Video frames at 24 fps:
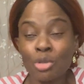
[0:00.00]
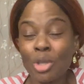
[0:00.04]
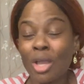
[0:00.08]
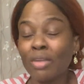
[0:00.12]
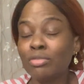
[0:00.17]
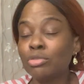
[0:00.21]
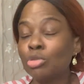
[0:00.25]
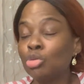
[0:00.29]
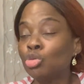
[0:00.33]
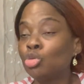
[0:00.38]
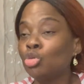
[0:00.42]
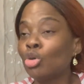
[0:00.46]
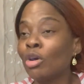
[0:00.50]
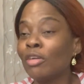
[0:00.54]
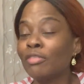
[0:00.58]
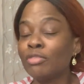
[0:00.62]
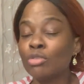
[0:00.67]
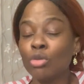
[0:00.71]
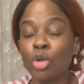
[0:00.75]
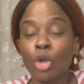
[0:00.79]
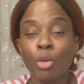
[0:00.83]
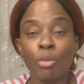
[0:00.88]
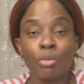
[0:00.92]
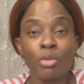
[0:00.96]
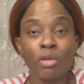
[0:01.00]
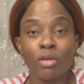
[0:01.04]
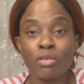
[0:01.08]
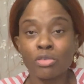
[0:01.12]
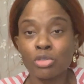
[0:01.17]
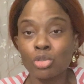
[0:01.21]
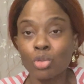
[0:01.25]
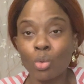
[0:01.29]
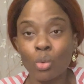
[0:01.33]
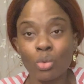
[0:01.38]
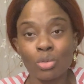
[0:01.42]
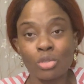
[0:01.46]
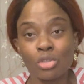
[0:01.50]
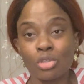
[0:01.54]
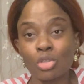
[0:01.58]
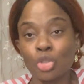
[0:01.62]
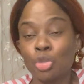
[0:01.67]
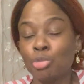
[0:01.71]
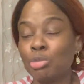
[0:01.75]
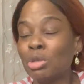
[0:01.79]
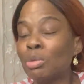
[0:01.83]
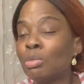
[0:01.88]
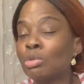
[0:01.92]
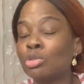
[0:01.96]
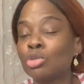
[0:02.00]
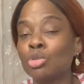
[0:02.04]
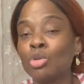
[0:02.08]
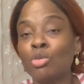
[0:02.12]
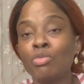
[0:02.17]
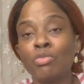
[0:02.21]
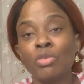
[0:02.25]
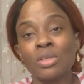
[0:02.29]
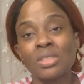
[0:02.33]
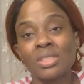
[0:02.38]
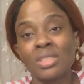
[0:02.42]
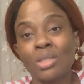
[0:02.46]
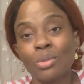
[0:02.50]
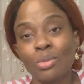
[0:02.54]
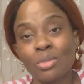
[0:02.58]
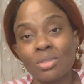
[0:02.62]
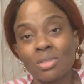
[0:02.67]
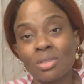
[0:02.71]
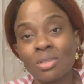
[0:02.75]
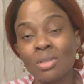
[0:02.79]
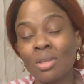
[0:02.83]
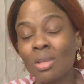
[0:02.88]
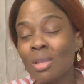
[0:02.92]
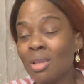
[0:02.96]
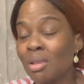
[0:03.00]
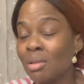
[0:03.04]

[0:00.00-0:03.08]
You have to drive to a couple of stores to be able to look for sales.